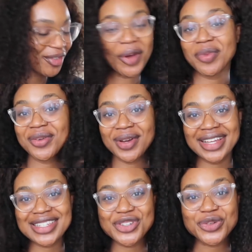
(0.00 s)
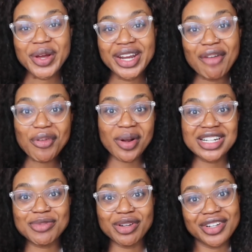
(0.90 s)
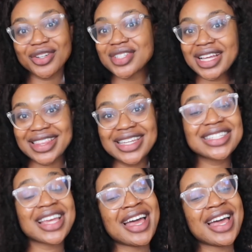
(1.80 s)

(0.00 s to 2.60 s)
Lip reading: Hope that you guys enjoyed it. If you want to see more videos like this,